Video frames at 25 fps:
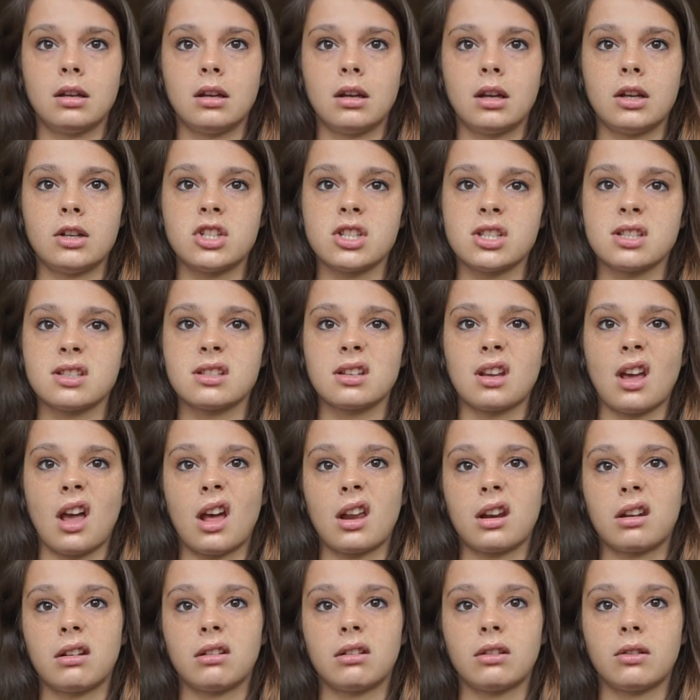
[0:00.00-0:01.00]
I just
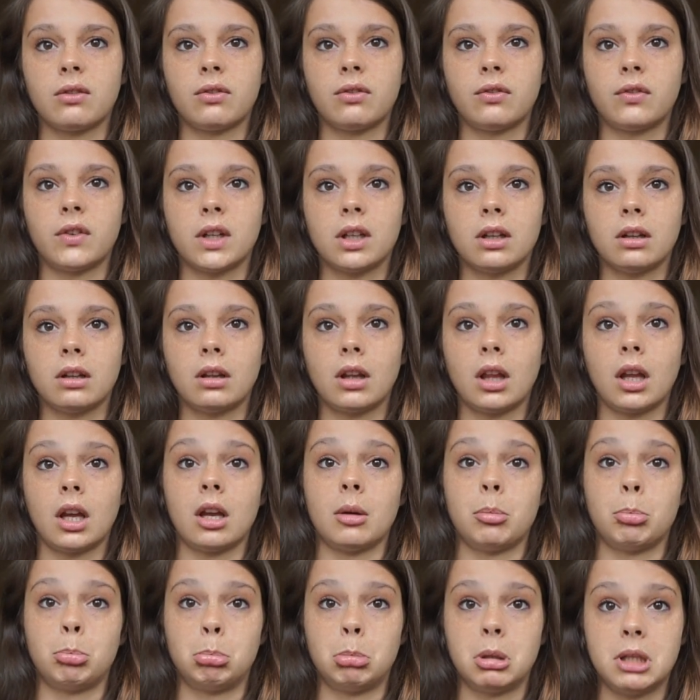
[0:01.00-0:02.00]
kind of feel
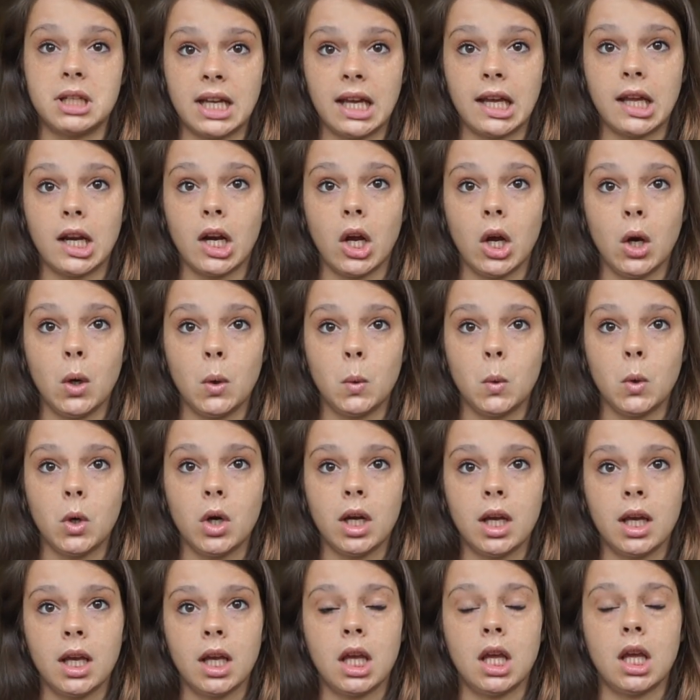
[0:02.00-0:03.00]
like a potato.
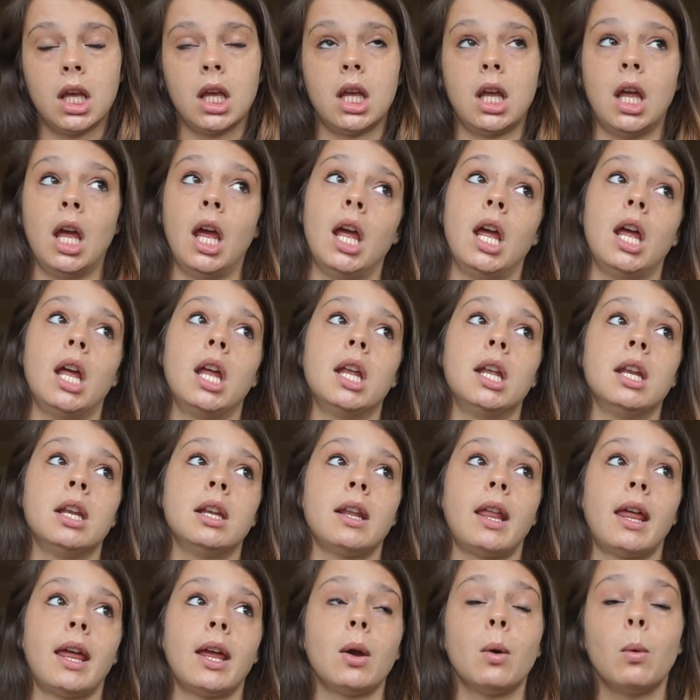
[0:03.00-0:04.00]

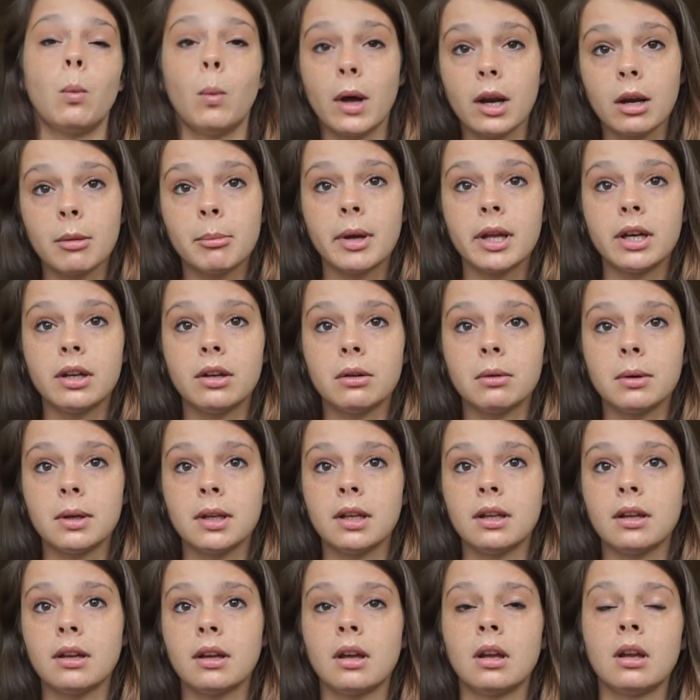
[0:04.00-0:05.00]
And like, what am I
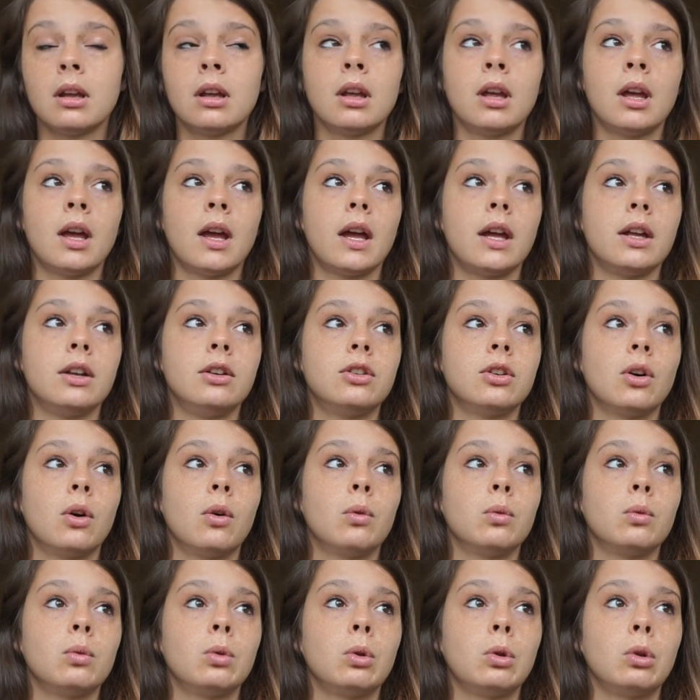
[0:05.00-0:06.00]
doing? I
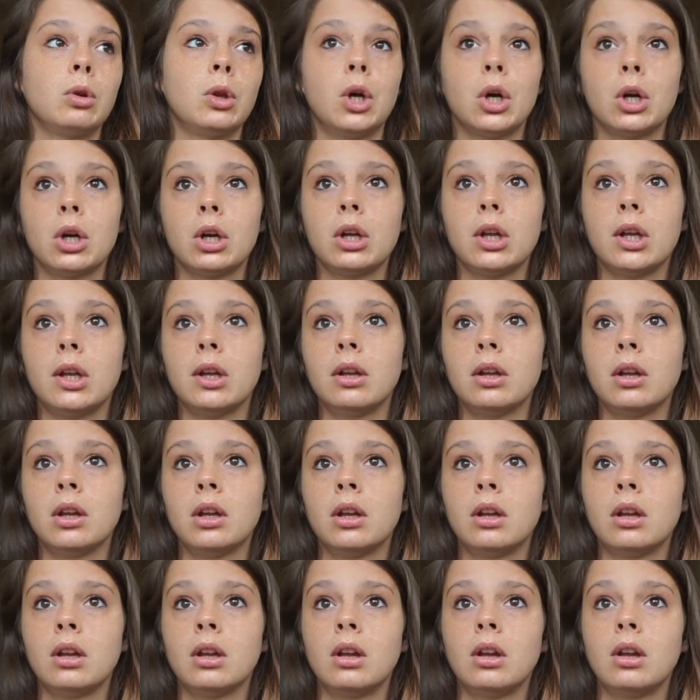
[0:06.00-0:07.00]
don't look
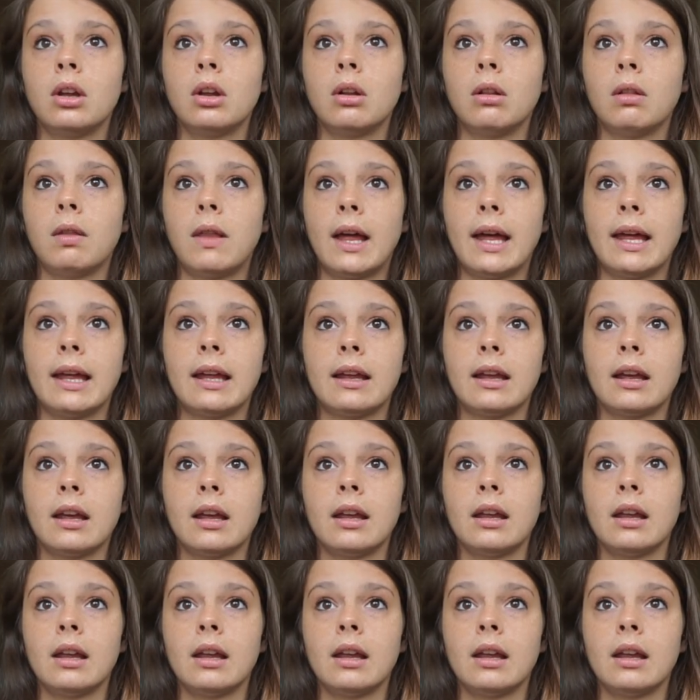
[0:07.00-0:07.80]
fit.